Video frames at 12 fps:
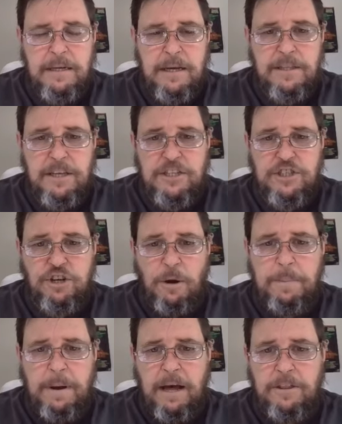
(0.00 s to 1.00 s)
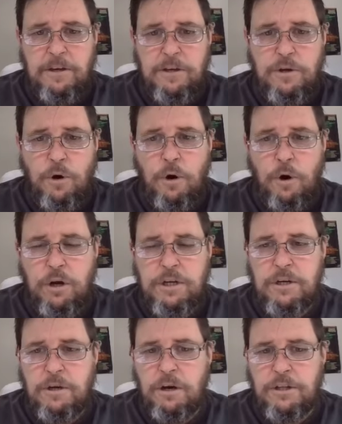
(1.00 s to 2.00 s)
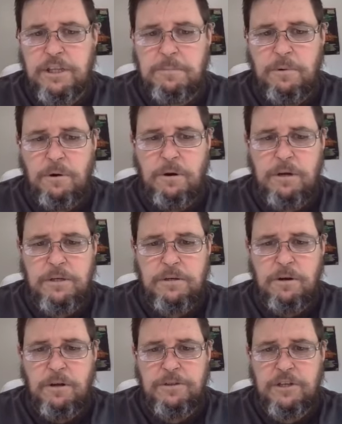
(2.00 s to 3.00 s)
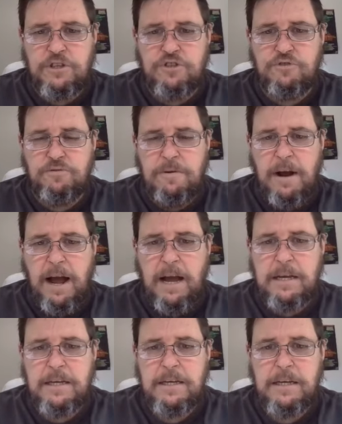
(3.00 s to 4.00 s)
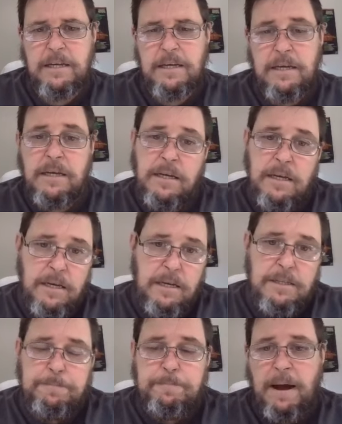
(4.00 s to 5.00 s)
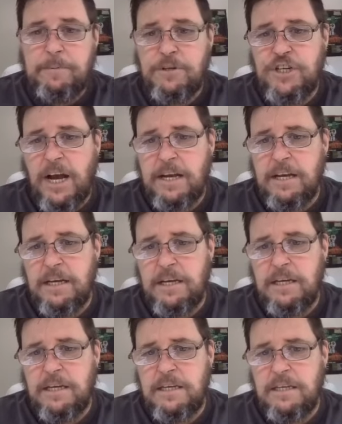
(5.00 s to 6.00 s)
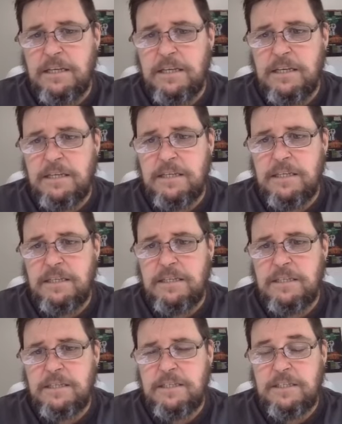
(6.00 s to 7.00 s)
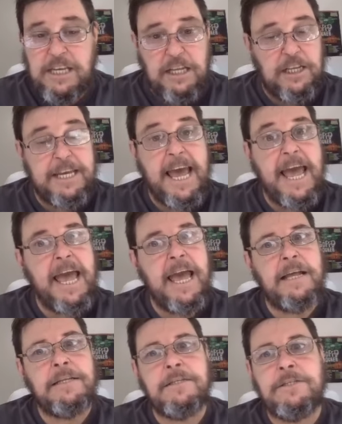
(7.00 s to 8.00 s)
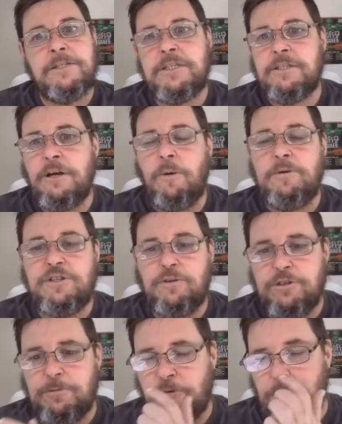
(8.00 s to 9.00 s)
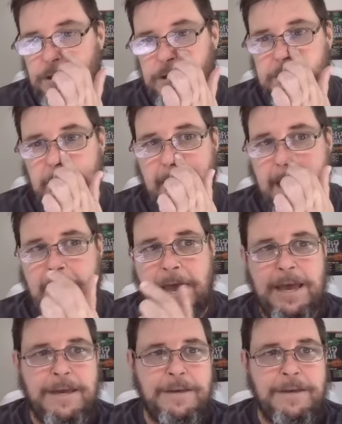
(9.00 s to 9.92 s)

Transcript: the Stomper, the Gorkanaut, the Morkanaut, the Truck, Bubble Chuckers, Killer Cans. Oh, we saw some got units. Oh, yay!